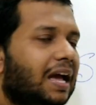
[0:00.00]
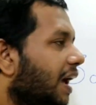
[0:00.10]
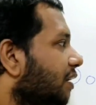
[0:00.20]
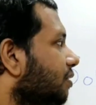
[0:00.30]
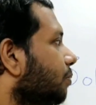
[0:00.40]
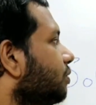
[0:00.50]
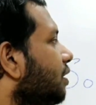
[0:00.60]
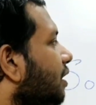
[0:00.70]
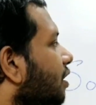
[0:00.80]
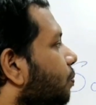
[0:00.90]
and
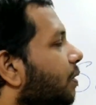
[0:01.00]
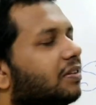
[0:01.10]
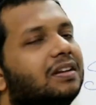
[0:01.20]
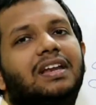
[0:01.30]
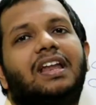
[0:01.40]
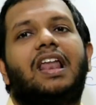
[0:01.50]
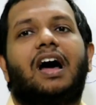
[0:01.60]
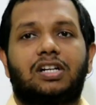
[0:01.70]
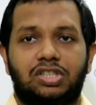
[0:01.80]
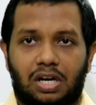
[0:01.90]
something that is present in a
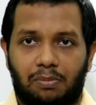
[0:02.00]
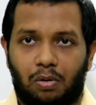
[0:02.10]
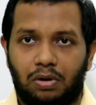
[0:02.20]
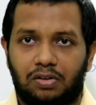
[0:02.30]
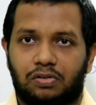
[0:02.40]
larger amount